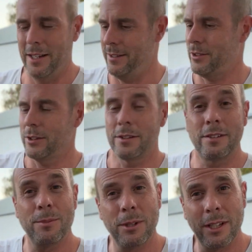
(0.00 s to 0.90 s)
It's got
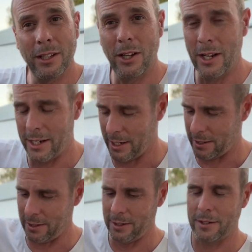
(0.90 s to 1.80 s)
similar lining
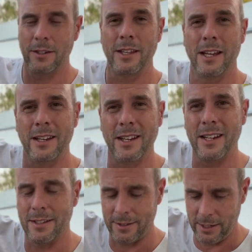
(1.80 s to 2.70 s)
actually to that
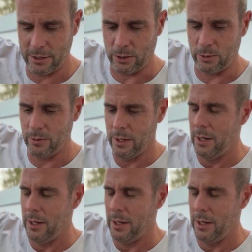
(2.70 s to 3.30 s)
NeedEssential.